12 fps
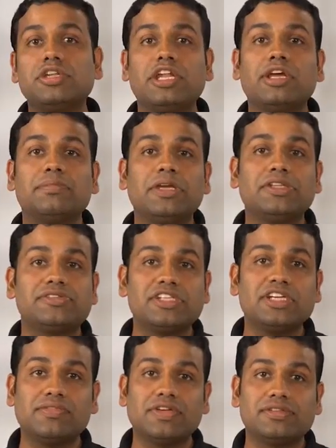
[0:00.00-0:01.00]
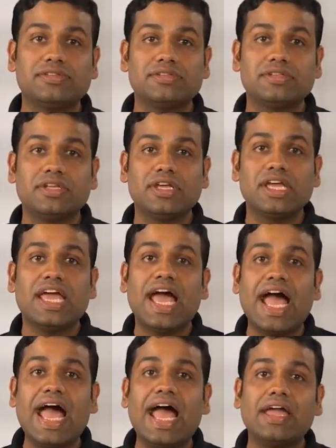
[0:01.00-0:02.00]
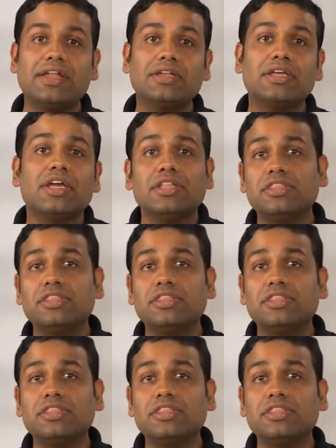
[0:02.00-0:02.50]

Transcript: database service and